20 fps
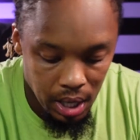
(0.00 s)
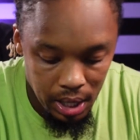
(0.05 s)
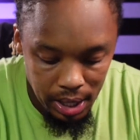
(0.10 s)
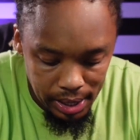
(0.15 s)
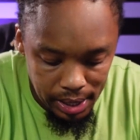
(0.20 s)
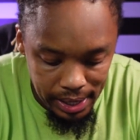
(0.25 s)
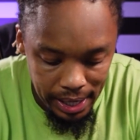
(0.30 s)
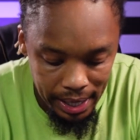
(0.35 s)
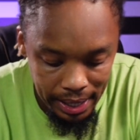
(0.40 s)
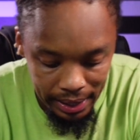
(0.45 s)

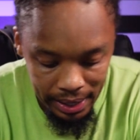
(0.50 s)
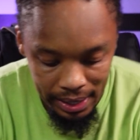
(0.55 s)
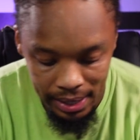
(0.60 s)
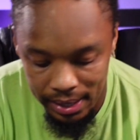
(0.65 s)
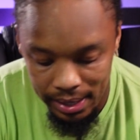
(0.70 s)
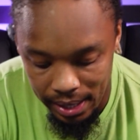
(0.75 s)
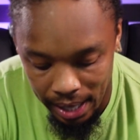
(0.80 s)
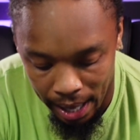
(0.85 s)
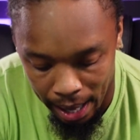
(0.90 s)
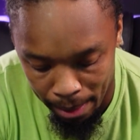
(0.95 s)
Second
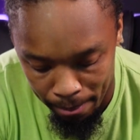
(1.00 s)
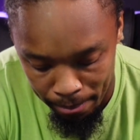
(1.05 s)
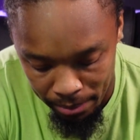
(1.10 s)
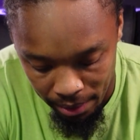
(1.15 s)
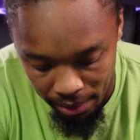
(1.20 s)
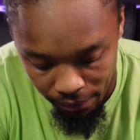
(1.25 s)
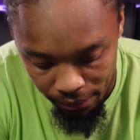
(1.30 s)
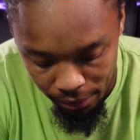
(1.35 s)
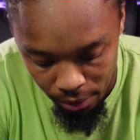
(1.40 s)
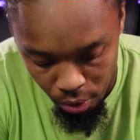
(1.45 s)
lens I'm
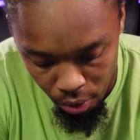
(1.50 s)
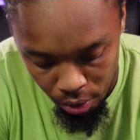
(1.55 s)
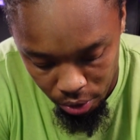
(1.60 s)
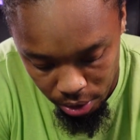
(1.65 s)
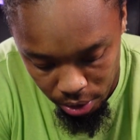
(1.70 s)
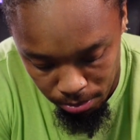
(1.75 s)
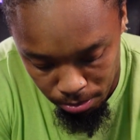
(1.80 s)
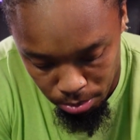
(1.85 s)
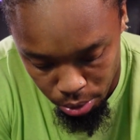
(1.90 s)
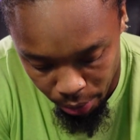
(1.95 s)
definitely going
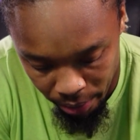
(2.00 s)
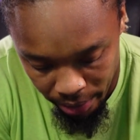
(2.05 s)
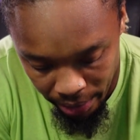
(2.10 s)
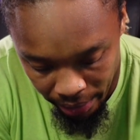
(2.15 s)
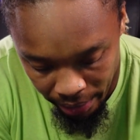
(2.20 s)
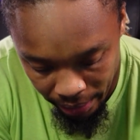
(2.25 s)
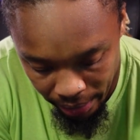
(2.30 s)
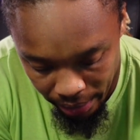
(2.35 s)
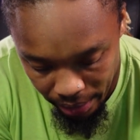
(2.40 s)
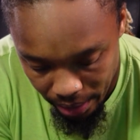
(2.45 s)
to
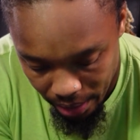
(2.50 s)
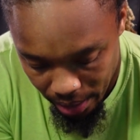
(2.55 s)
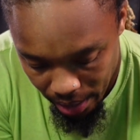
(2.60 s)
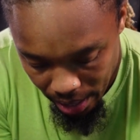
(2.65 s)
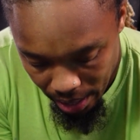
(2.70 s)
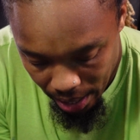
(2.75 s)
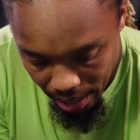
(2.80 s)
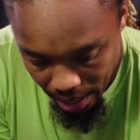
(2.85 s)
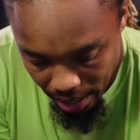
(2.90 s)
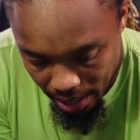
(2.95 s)
bring
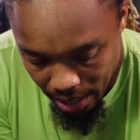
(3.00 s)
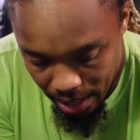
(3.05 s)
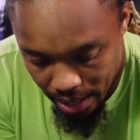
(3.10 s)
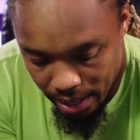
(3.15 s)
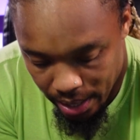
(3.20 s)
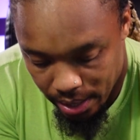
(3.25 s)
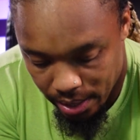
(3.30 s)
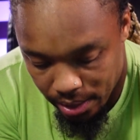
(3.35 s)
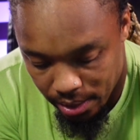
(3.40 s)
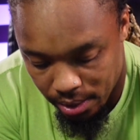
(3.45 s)

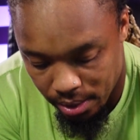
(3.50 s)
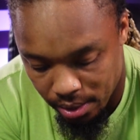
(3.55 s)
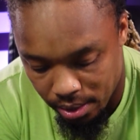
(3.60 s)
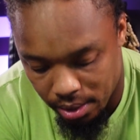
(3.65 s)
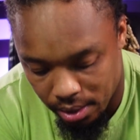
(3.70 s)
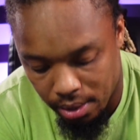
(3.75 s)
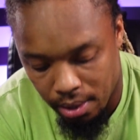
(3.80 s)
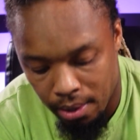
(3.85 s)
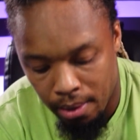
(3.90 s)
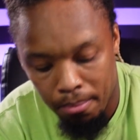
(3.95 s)

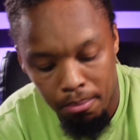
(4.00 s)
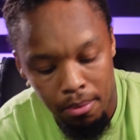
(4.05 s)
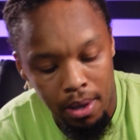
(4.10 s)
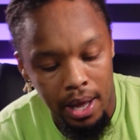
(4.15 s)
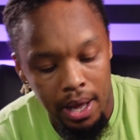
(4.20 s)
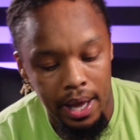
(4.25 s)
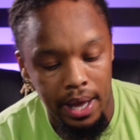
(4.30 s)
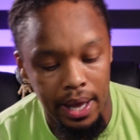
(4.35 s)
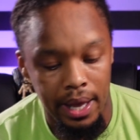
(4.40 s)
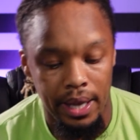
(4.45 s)
is
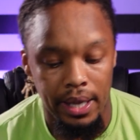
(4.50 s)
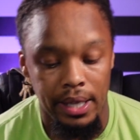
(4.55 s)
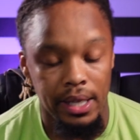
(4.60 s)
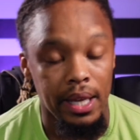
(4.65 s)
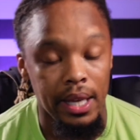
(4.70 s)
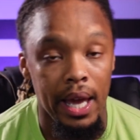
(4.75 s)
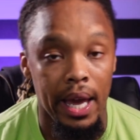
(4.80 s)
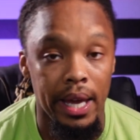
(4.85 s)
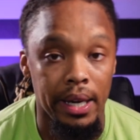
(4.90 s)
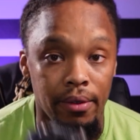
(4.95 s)
my
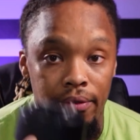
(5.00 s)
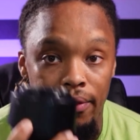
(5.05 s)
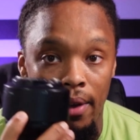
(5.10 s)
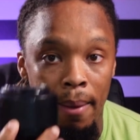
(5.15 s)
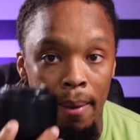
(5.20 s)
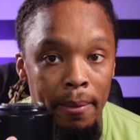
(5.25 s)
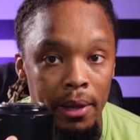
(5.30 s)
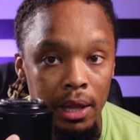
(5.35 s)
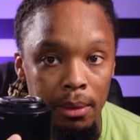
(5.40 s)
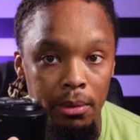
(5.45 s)

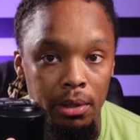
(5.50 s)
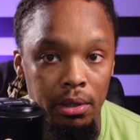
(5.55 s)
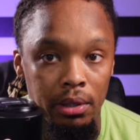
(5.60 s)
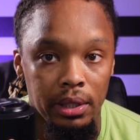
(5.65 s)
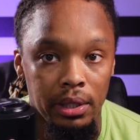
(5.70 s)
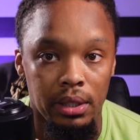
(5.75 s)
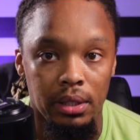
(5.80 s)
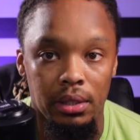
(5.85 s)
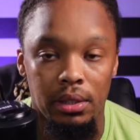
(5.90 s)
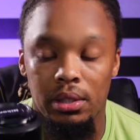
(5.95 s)
85mm
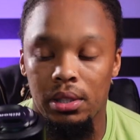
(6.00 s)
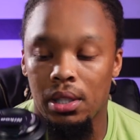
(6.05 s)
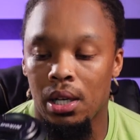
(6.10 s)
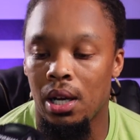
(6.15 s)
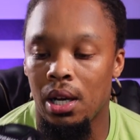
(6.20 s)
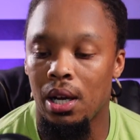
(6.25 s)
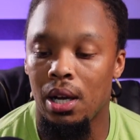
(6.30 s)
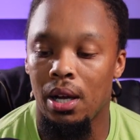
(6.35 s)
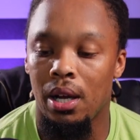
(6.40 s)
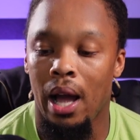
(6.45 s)
lens.
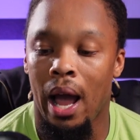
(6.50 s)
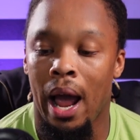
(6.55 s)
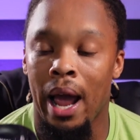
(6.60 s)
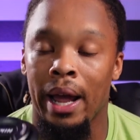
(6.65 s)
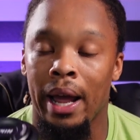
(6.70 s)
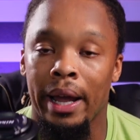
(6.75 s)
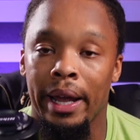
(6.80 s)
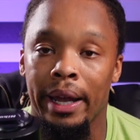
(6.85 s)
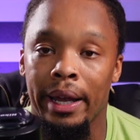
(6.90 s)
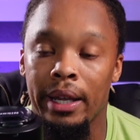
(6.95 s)

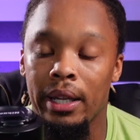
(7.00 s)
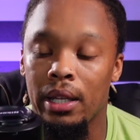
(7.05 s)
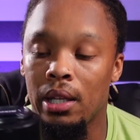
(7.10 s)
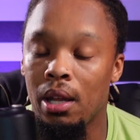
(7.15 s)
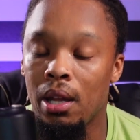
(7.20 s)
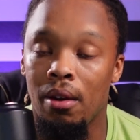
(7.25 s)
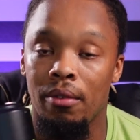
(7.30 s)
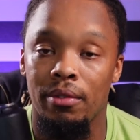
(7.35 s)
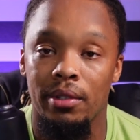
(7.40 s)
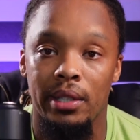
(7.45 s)
I
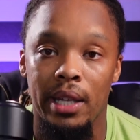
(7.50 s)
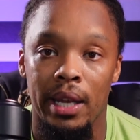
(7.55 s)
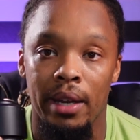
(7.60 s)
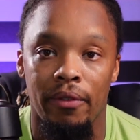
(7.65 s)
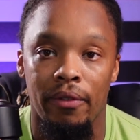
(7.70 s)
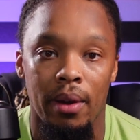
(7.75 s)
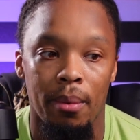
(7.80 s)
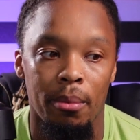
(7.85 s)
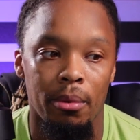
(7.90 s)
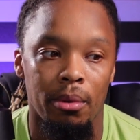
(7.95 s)
love this
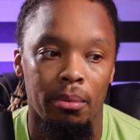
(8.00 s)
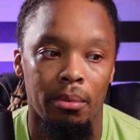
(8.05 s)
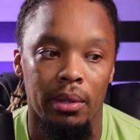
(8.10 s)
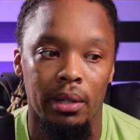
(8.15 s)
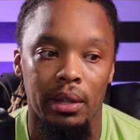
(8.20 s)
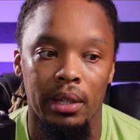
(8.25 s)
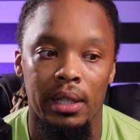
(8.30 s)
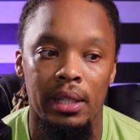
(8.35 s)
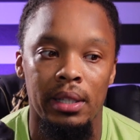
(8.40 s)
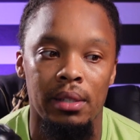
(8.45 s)

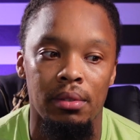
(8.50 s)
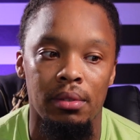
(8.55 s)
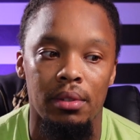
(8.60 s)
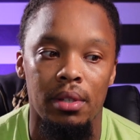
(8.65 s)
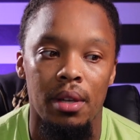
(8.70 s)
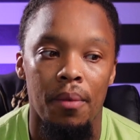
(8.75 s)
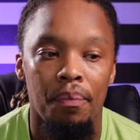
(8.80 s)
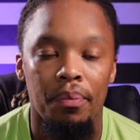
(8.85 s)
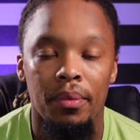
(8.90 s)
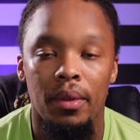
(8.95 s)
85mm lens.
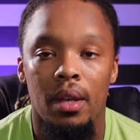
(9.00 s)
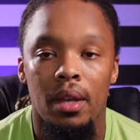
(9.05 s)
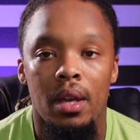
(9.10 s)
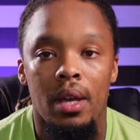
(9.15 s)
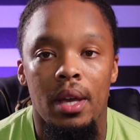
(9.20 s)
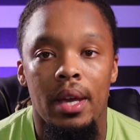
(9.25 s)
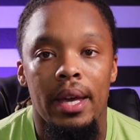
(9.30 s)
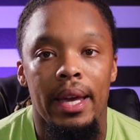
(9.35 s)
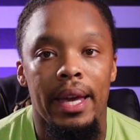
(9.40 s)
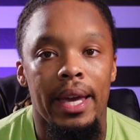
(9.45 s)

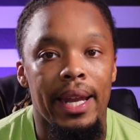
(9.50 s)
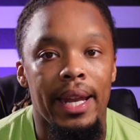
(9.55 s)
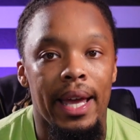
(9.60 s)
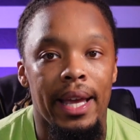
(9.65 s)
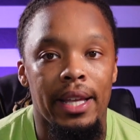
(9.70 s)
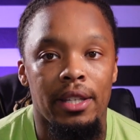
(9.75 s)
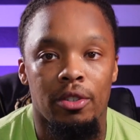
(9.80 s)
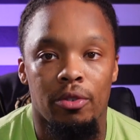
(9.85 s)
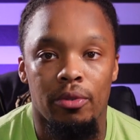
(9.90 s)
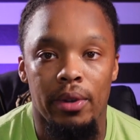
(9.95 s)
It
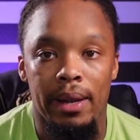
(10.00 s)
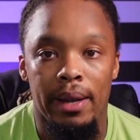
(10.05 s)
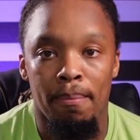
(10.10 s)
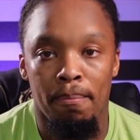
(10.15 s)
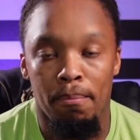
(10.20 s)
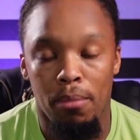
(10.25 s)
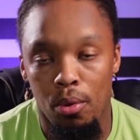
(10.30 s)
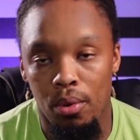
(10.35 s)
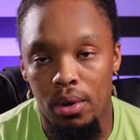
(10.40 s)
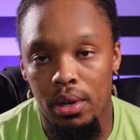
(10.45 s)
has great
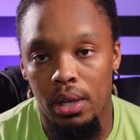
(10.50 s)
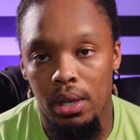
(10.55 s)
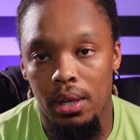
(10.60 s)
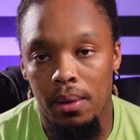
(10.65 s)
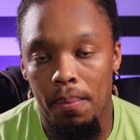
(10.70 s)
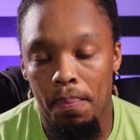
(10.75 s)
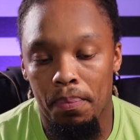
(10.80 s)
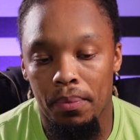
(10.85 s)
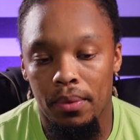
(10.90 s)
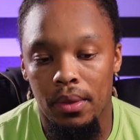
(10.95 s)
bokeh.